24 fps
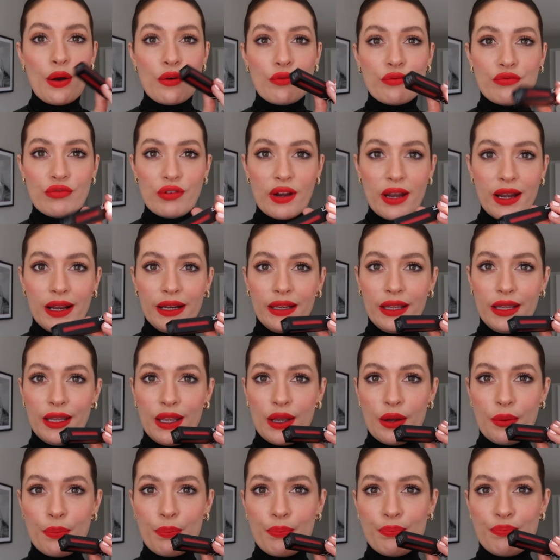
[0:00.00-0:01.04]

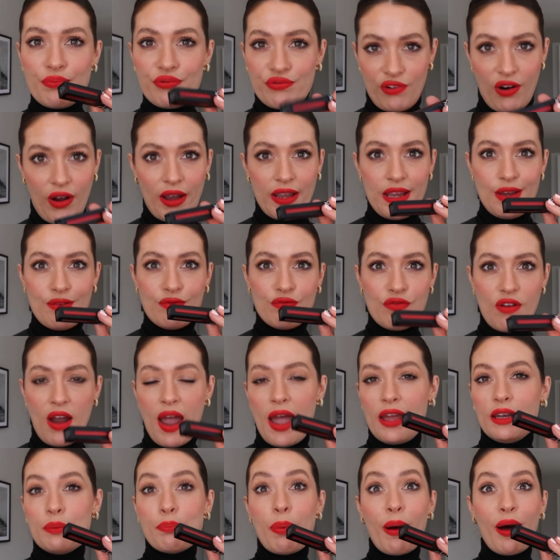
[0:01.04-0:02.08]
really bright
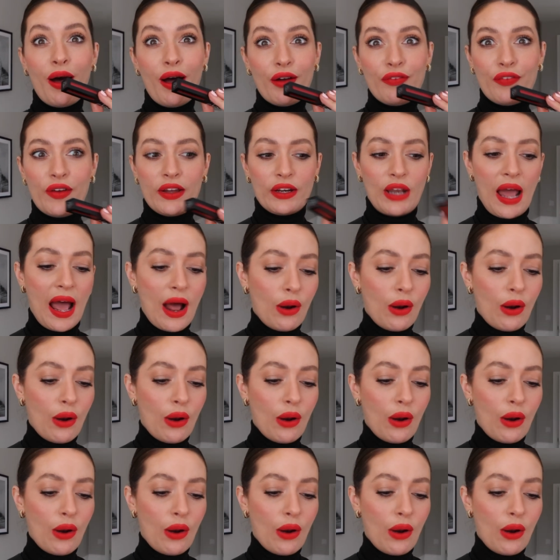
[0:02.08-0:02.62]
red, perfect.